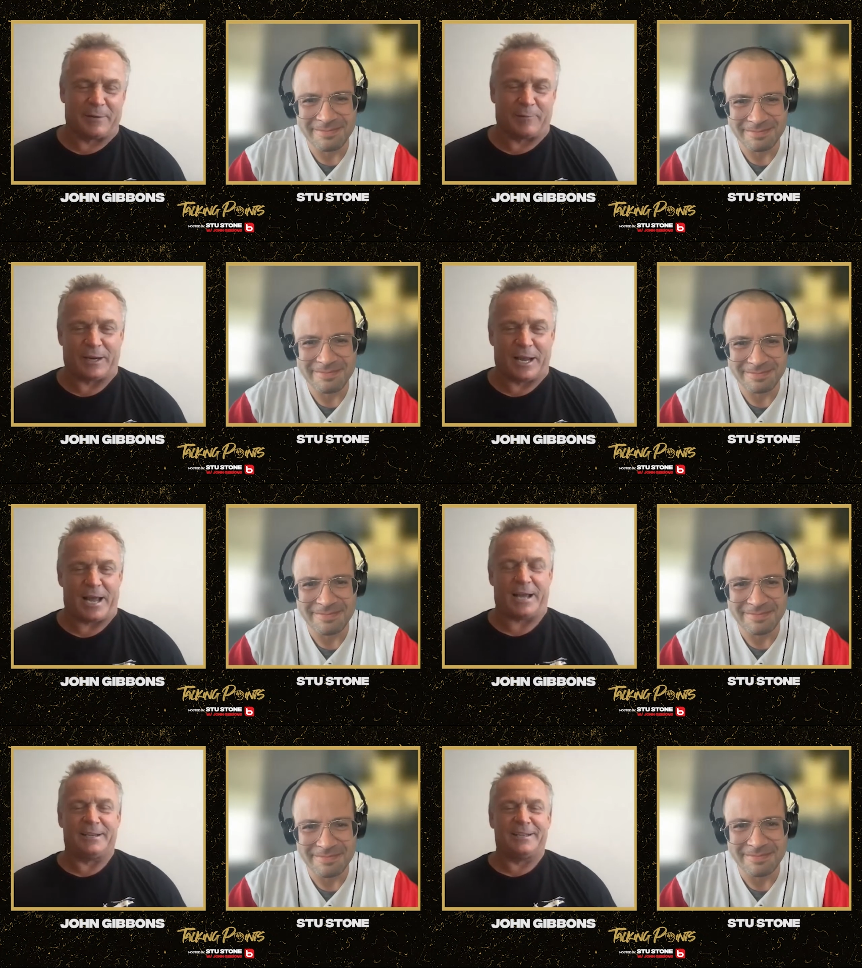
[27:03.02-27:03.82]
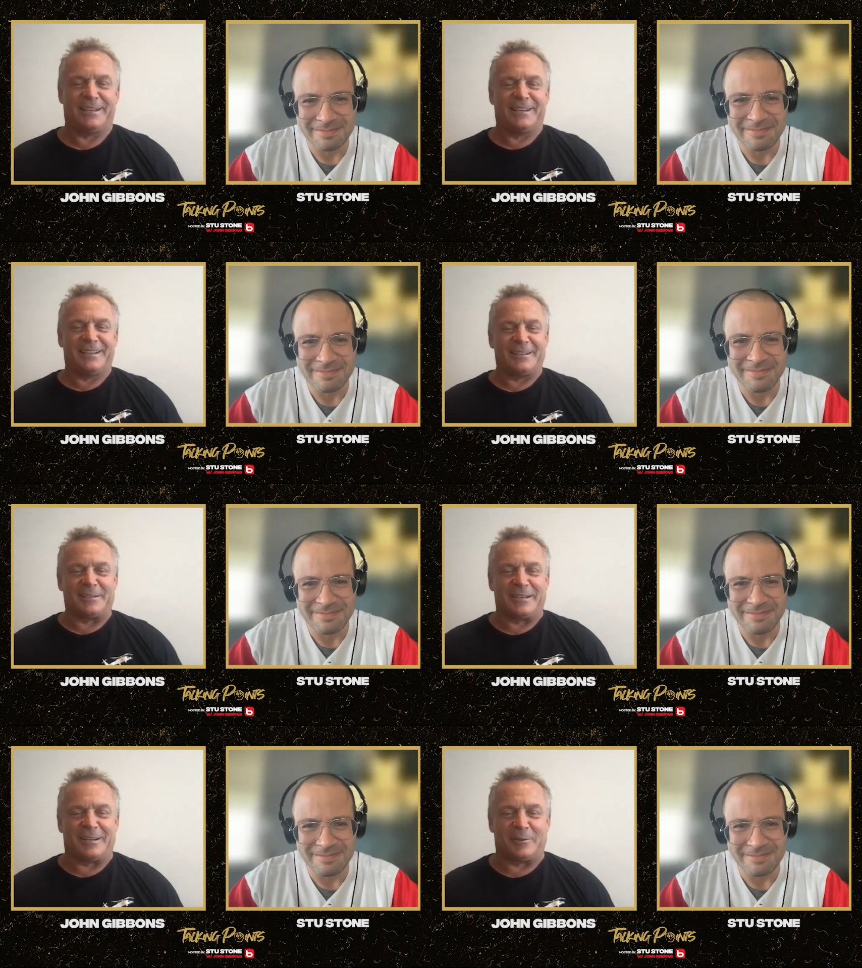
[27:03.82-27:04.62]
Speaker 1: a different guy,
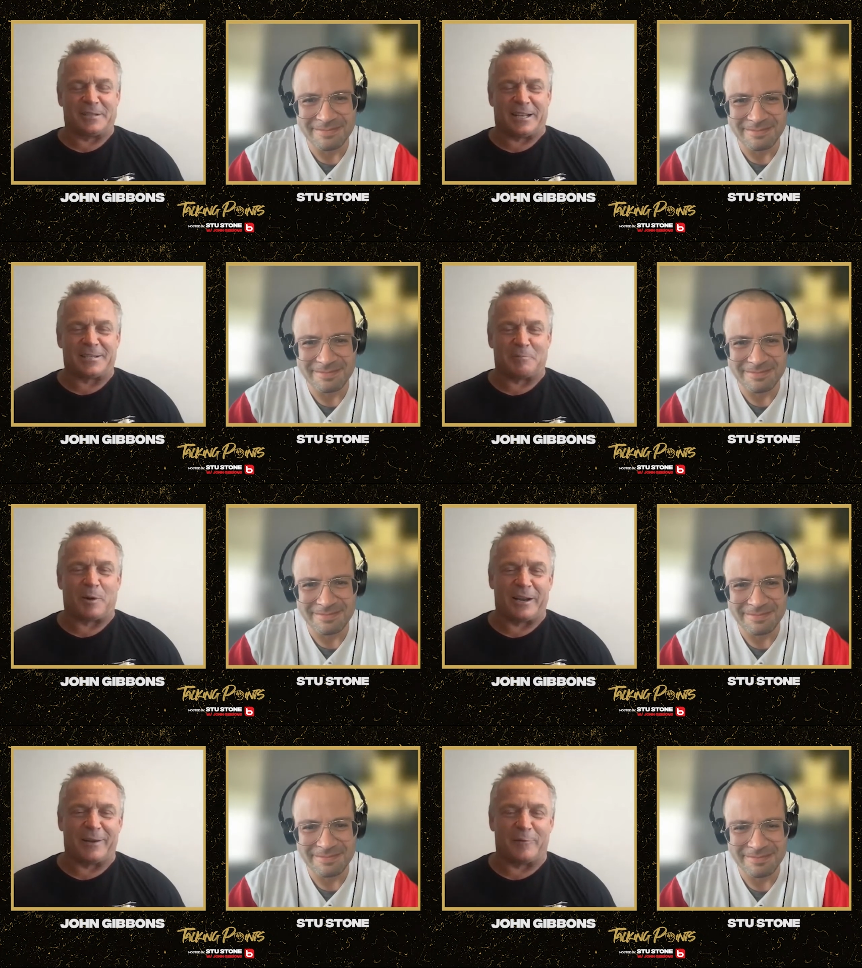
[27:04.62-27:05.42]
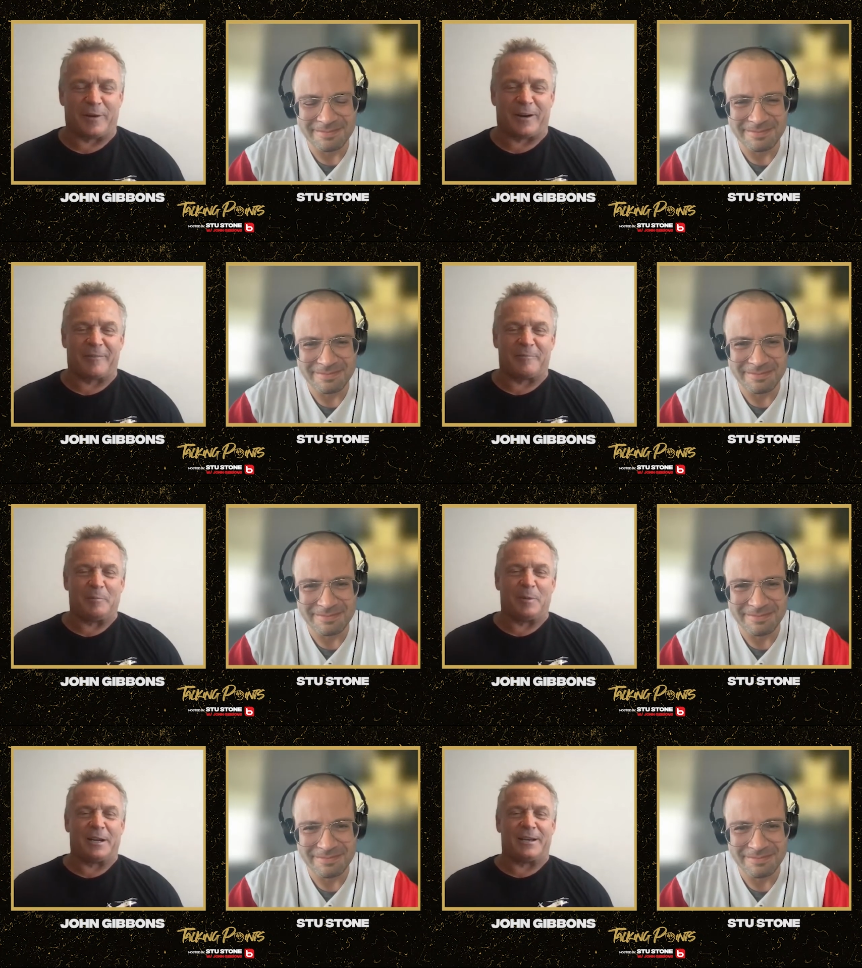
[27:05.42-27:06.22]
you know, so that's probably unfair of me,
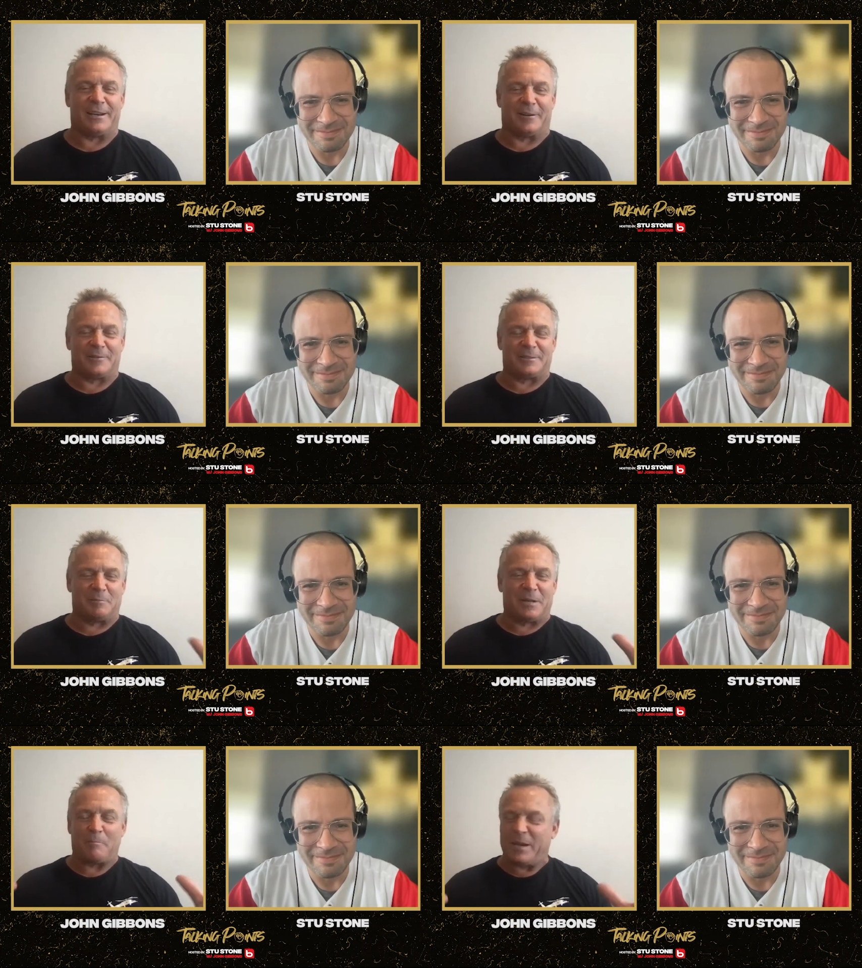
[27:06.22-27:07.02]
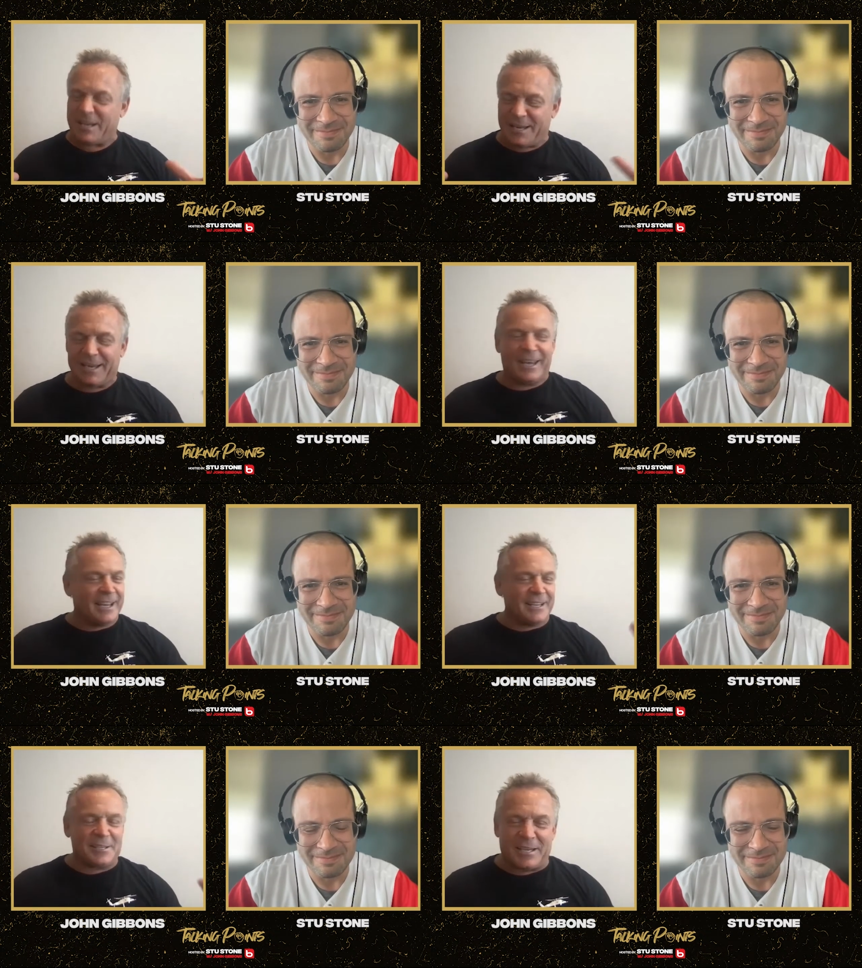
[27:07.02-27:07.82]
but you know, it's not being
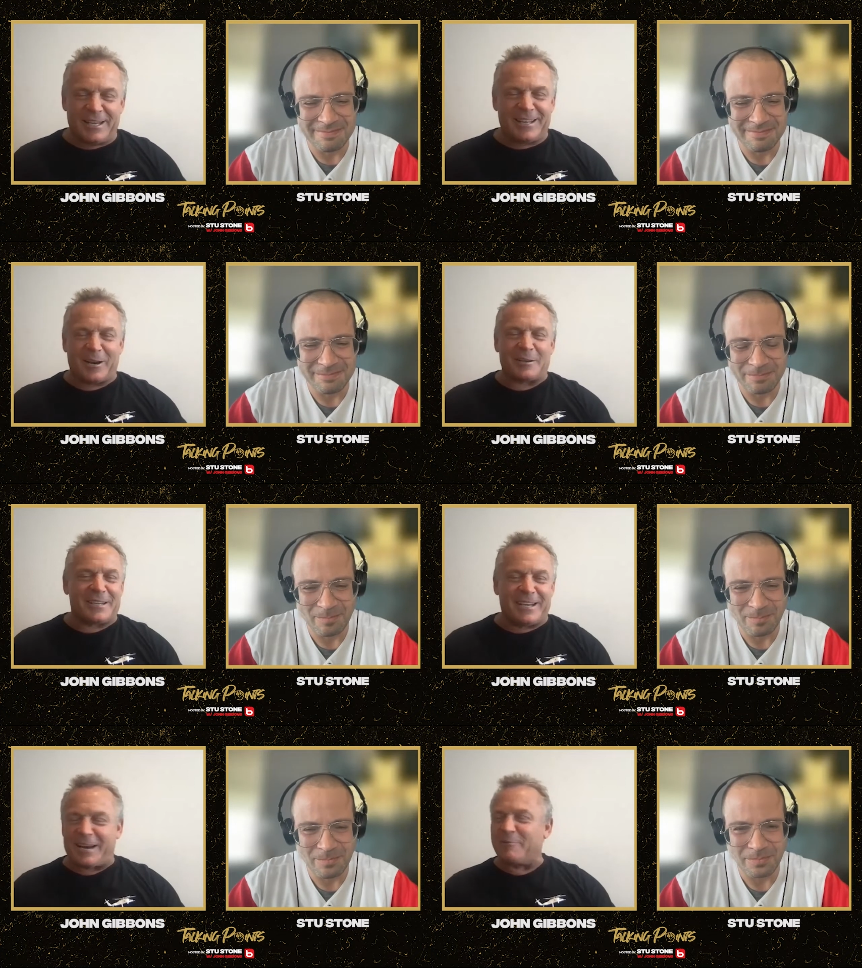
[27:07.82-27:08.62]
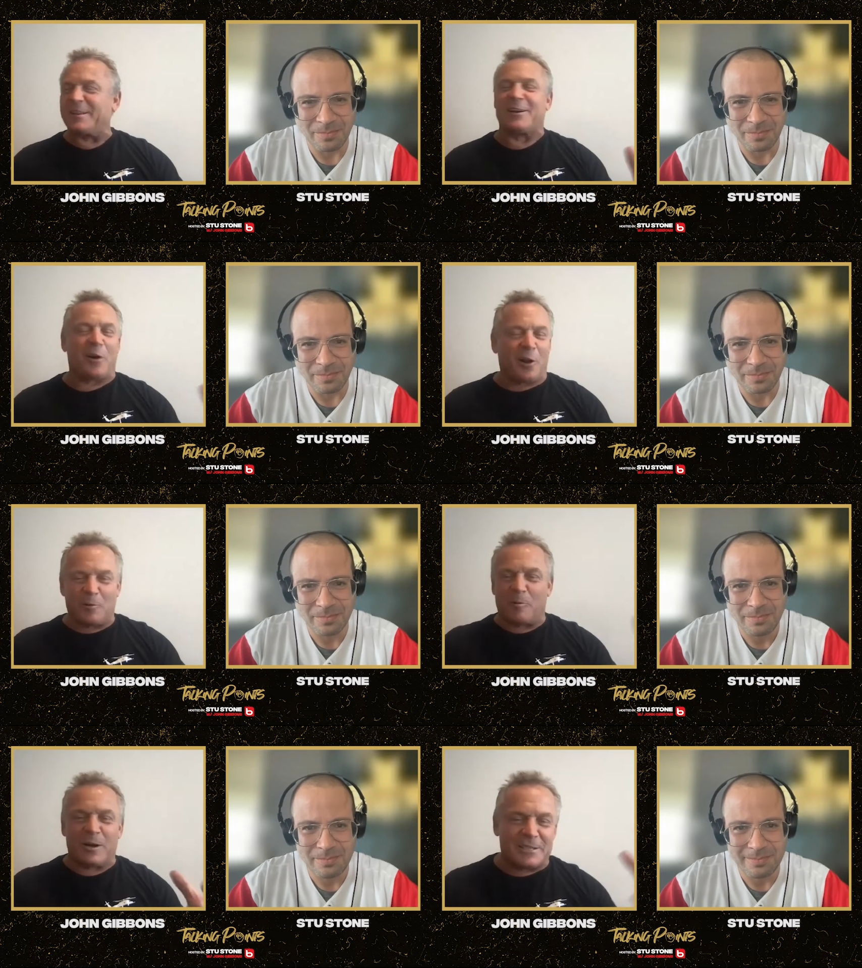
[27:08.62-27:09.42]
seeing there, seeing everything all at
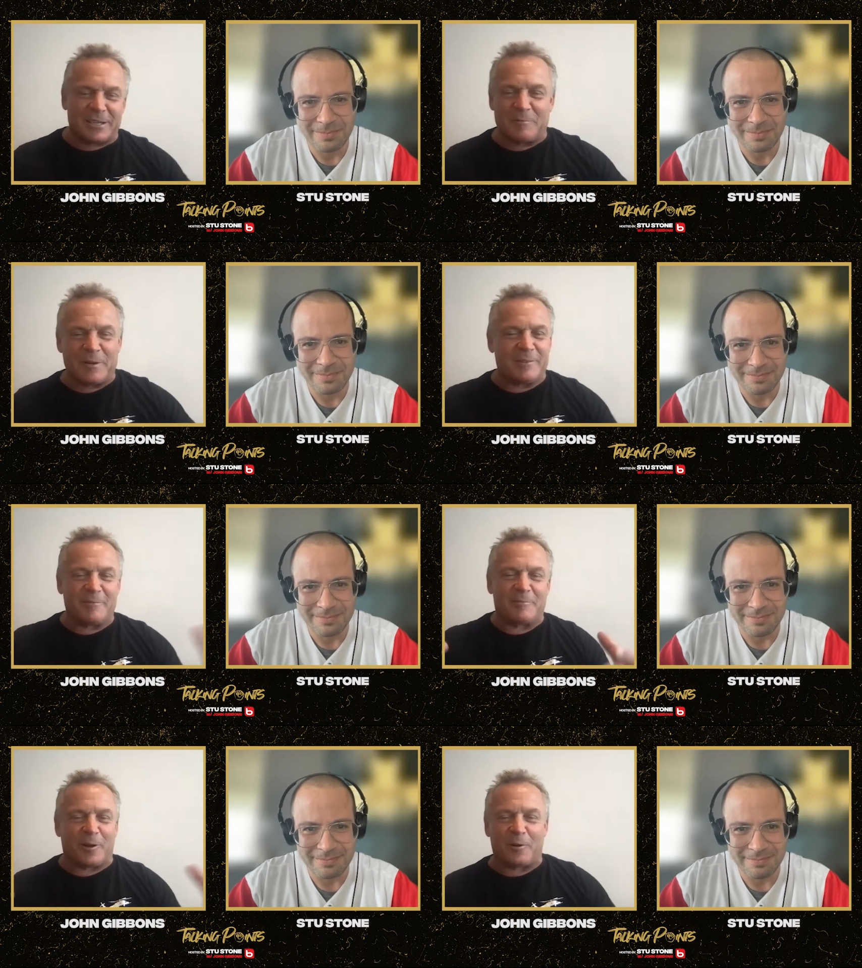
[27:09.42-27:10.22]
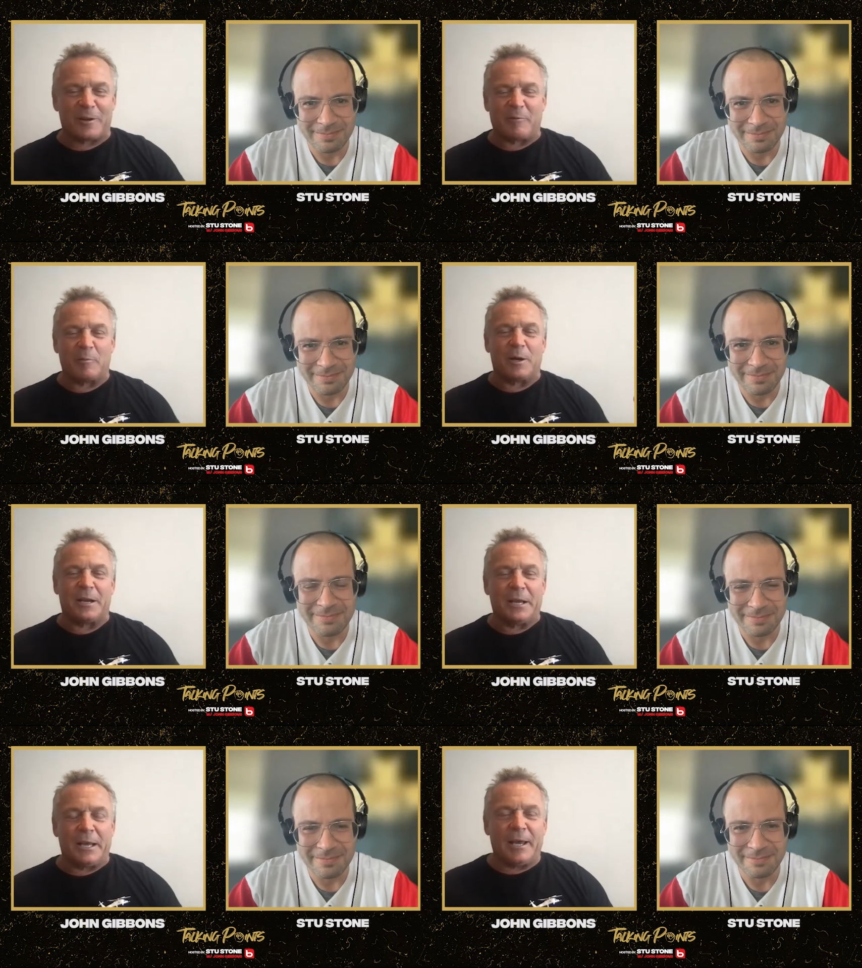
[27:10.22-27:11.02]
once and, and following everybody
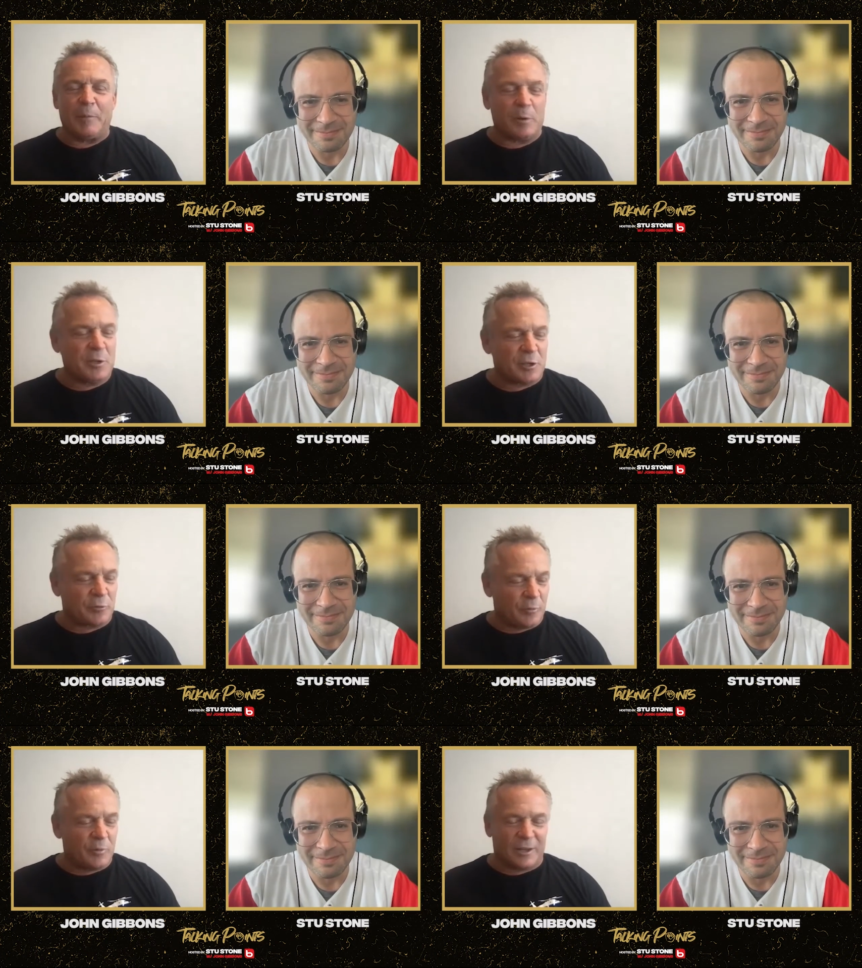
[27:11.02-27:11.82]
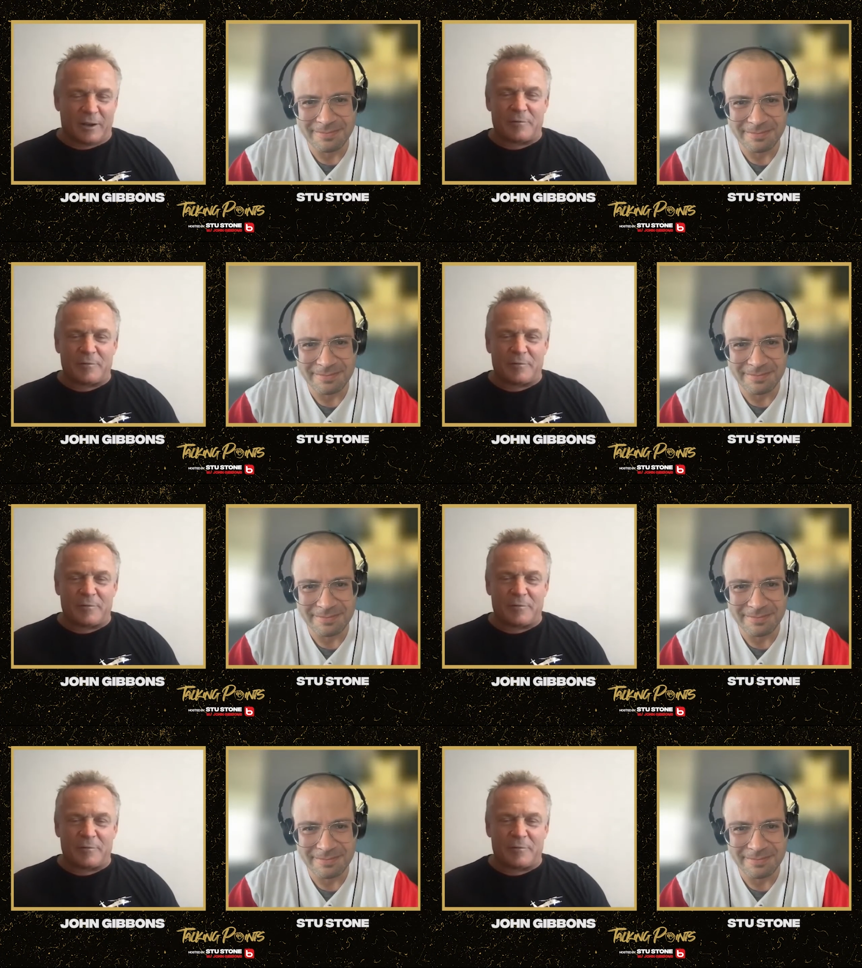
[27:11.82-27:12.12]
but just little I've